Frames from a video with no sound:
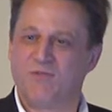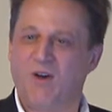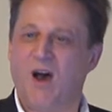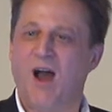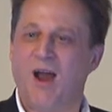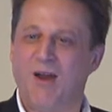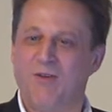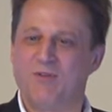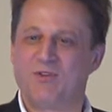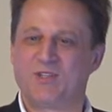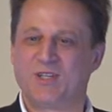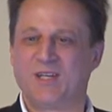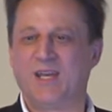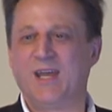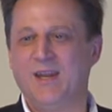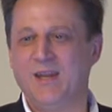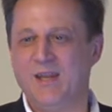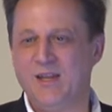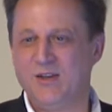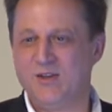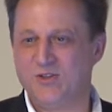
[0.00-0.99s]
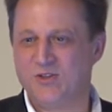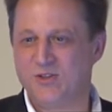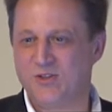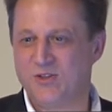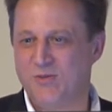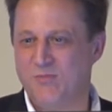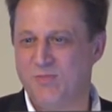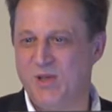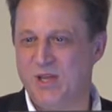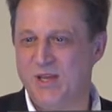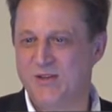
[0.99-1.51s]
virus get into
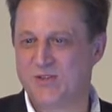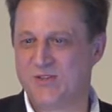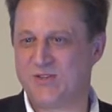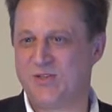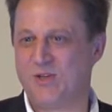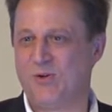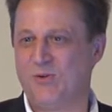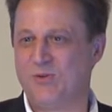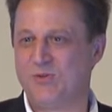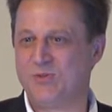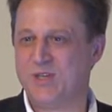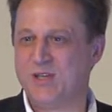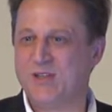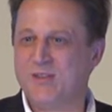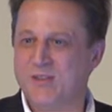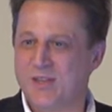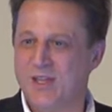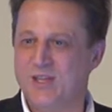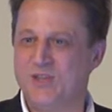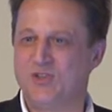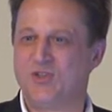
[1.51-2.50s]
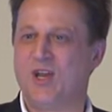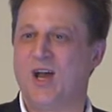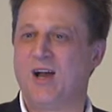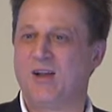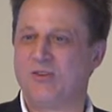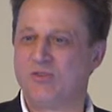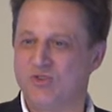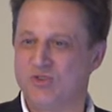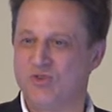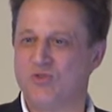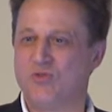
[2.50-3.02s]
the beta cells in these
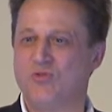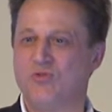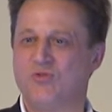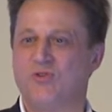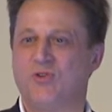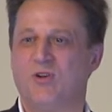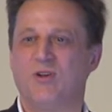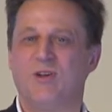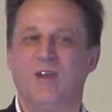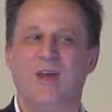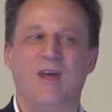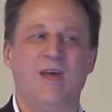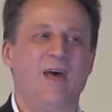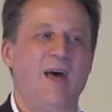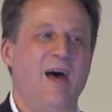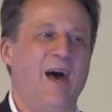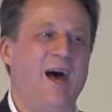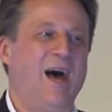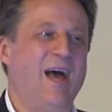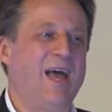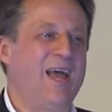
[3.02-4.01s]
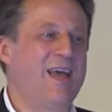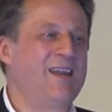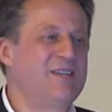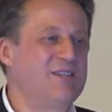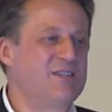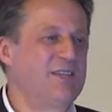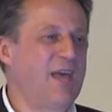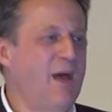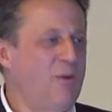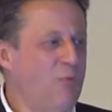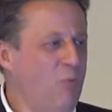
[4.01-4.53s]
young children? And
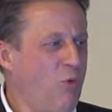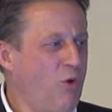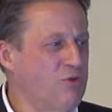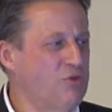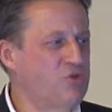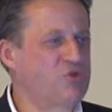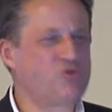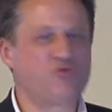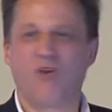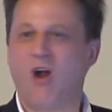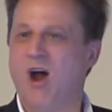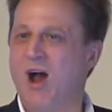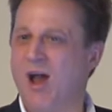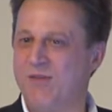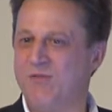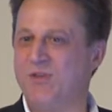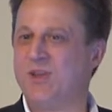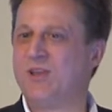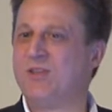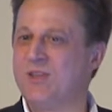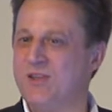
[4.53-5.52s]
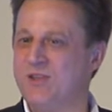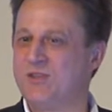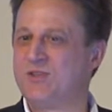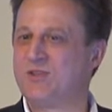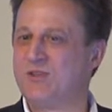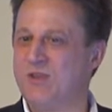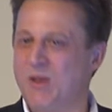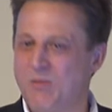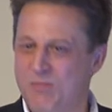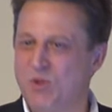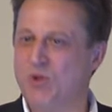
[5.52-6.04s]
is that what's driving this
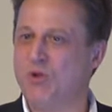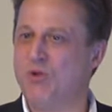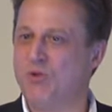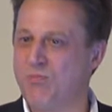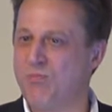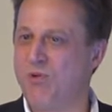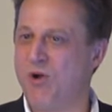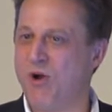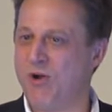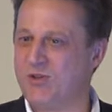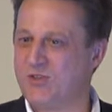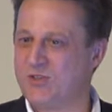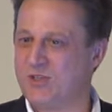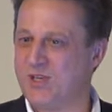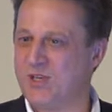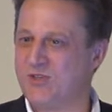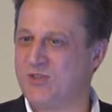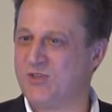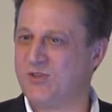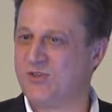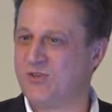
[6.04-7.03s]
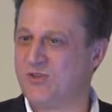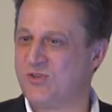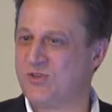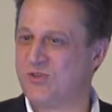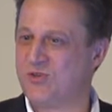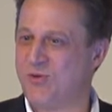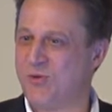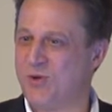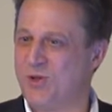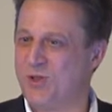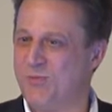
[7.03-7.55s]
immune process to
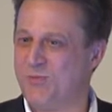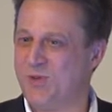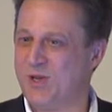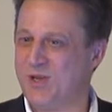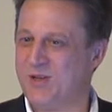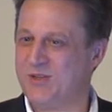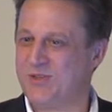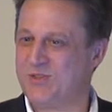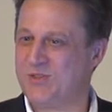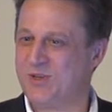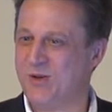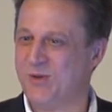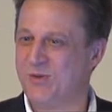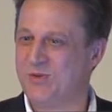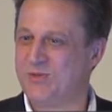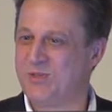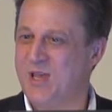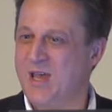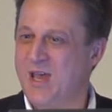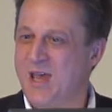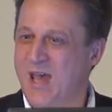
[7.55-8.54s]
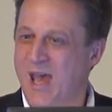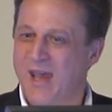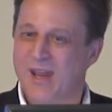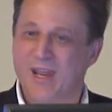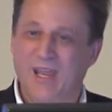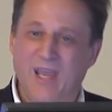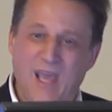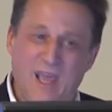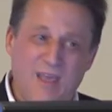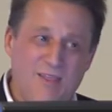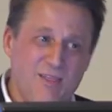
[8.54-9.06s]
destroy the beta cells? And
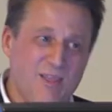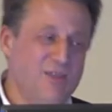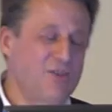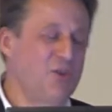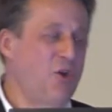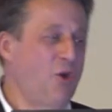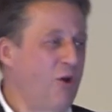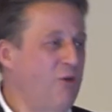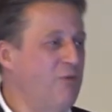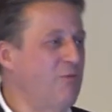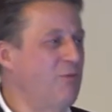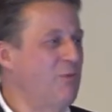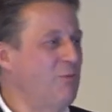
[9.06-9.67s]
again, you know,